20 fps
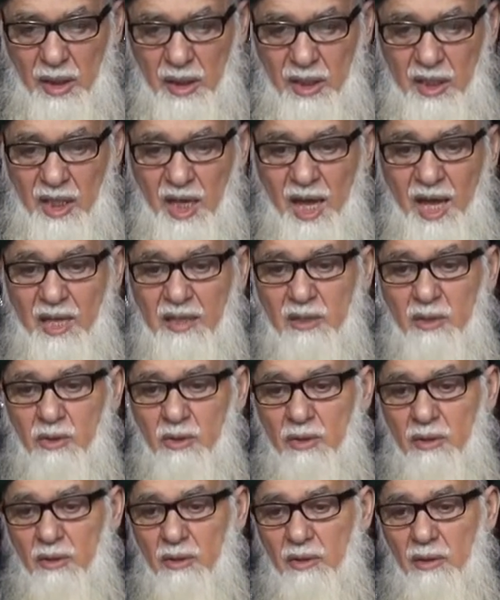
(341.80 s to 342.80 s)
He
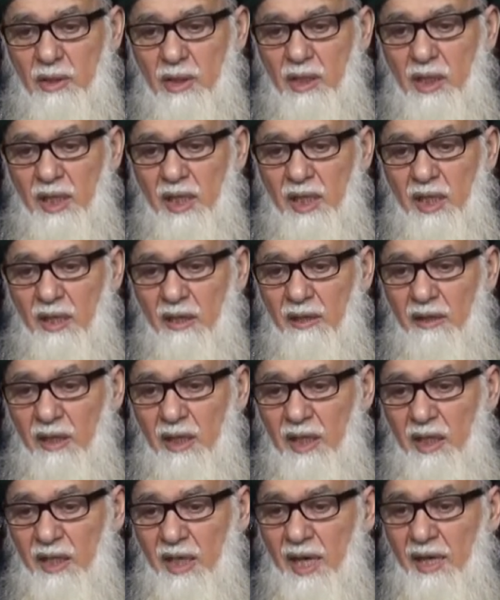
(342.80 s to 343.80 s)

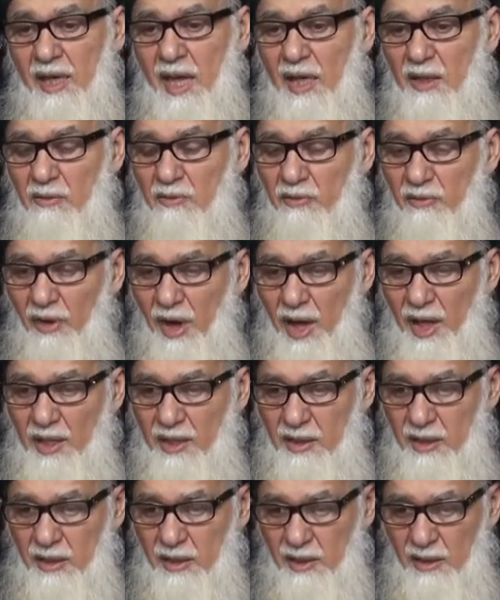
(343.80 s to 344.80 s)
can
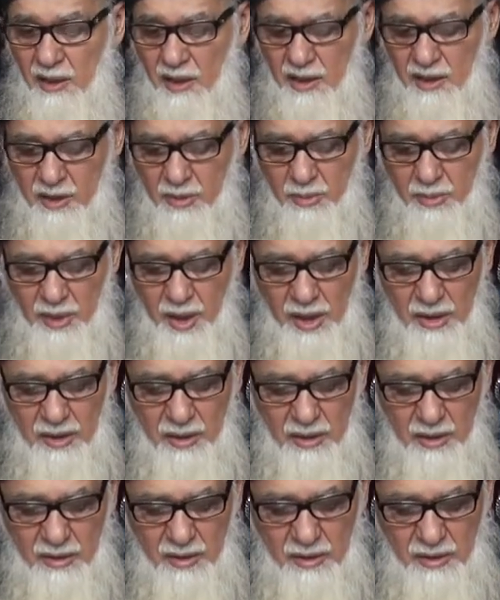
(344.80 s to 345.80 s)
advise his
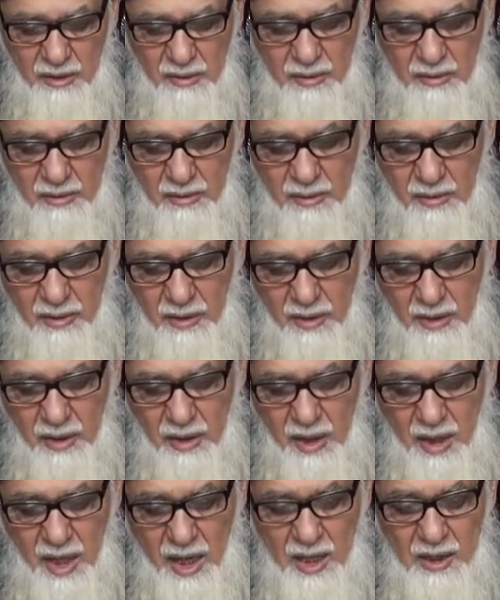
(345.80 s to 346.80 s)
brother
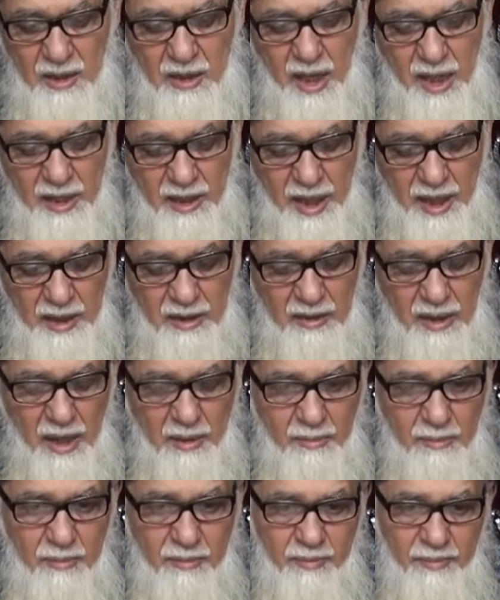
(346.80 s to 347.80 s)
and direct
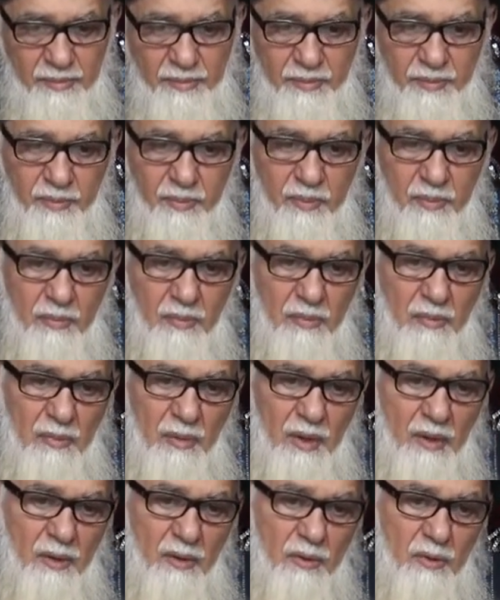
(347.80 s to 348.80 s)
them
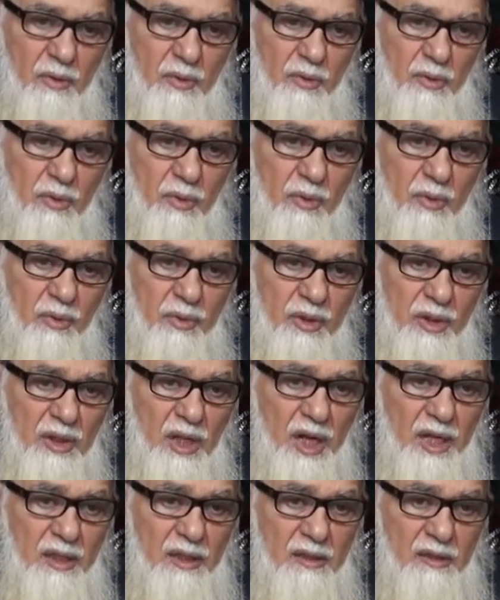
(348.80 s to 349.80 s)
to the
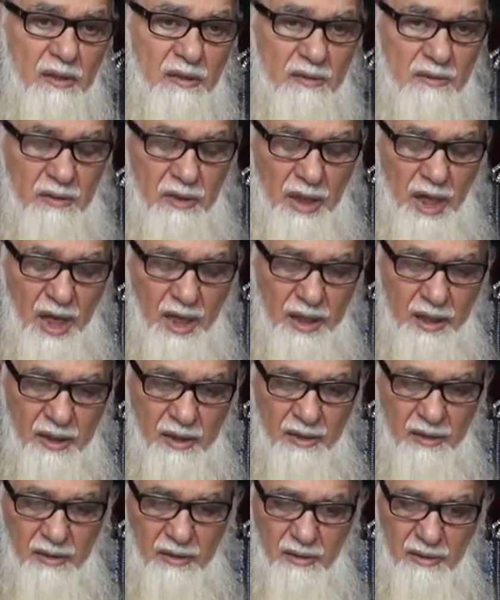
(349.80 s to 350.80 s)
right
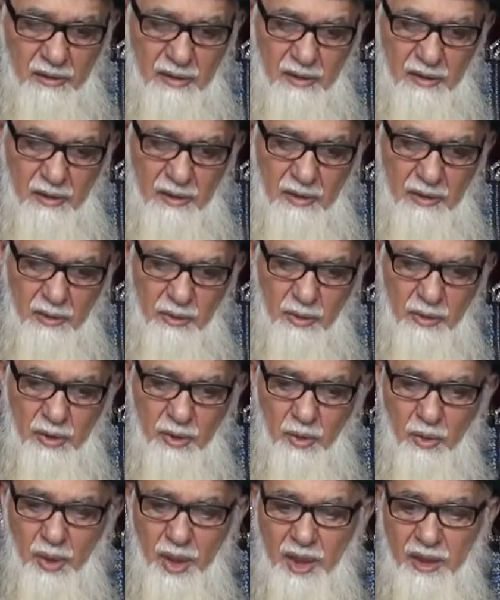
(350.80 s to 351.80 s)
track, to
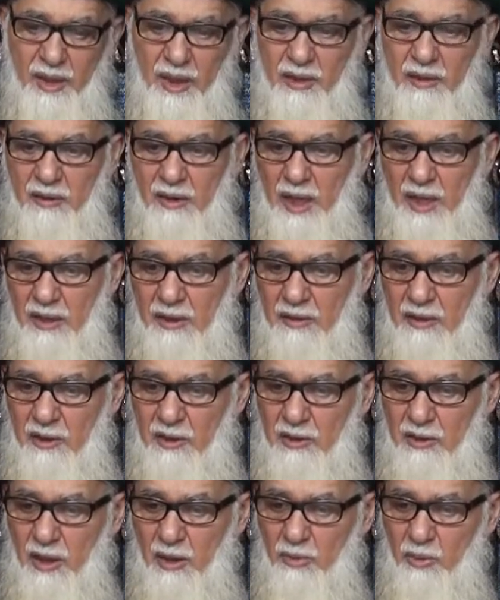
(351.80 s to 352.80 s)
the way that can
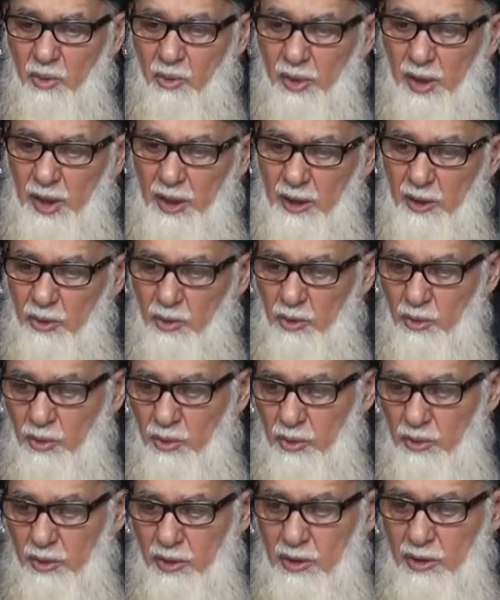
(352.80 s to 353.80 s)
reach them quickly
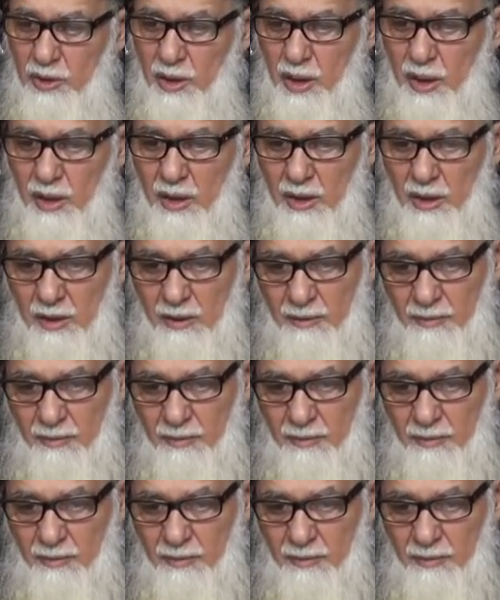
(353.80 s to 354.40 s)
to the Shaykh.